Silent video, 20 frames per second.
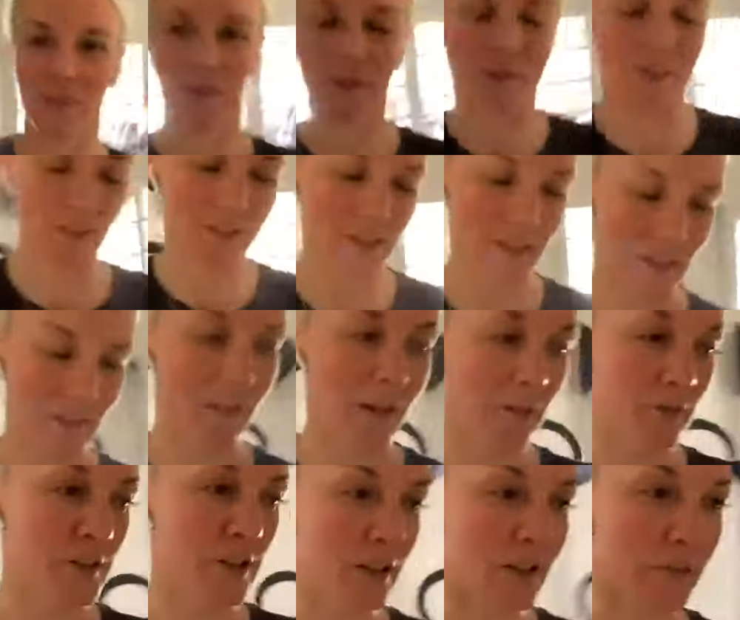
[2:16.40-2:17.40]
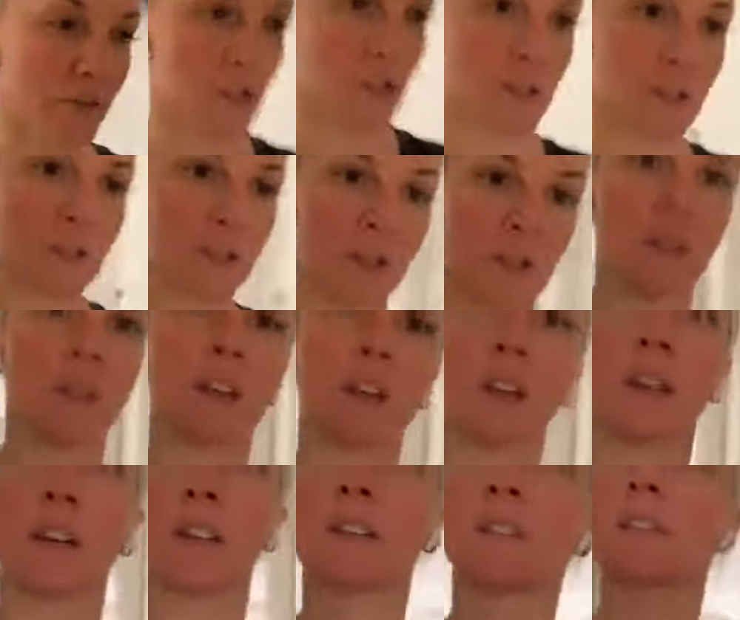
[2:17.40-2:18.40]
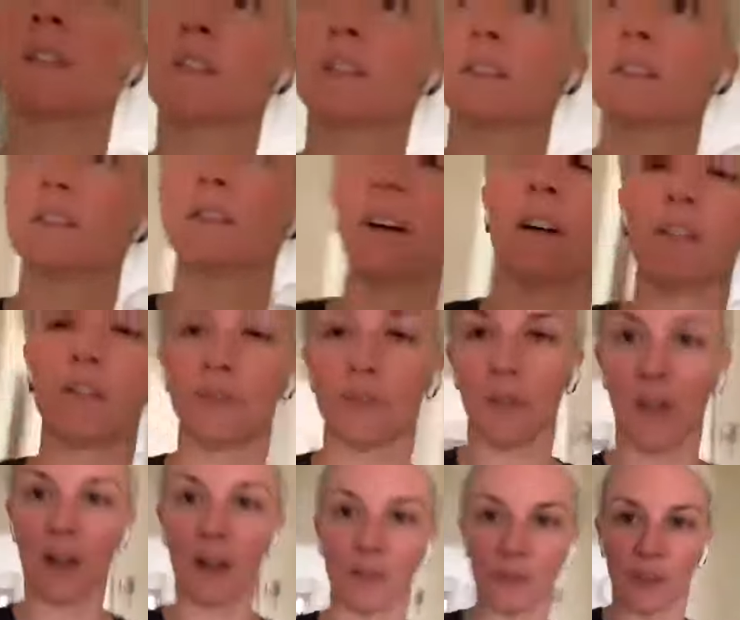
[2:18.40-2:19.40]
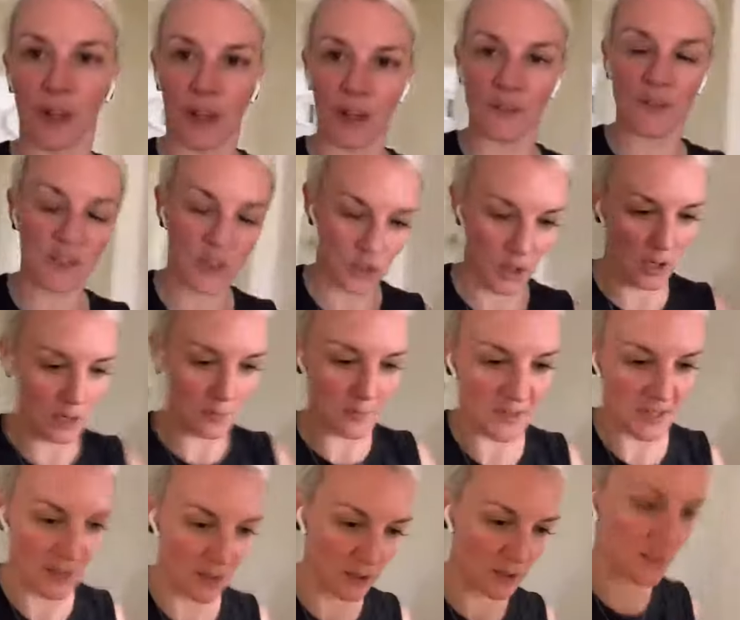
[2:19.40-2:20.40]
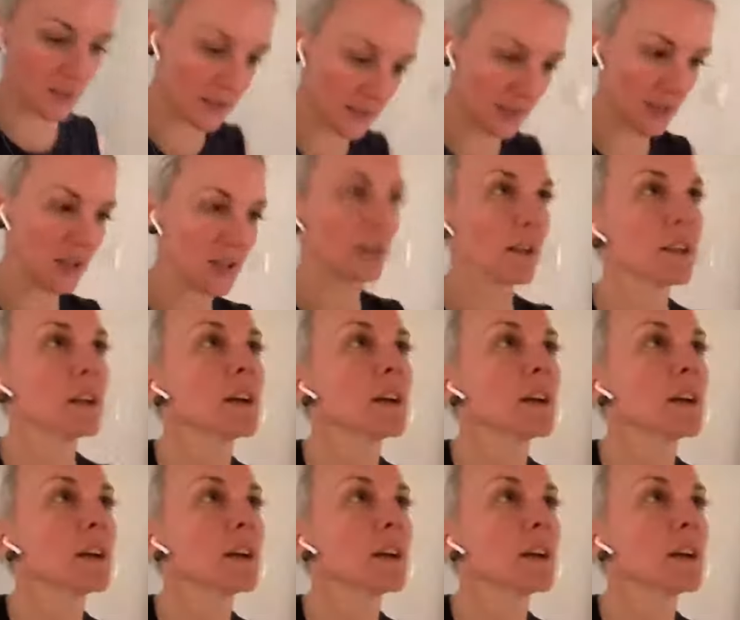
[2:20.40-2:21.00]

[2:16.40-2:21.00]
I was going to say live television. Take your love live live streams? Hang on a second.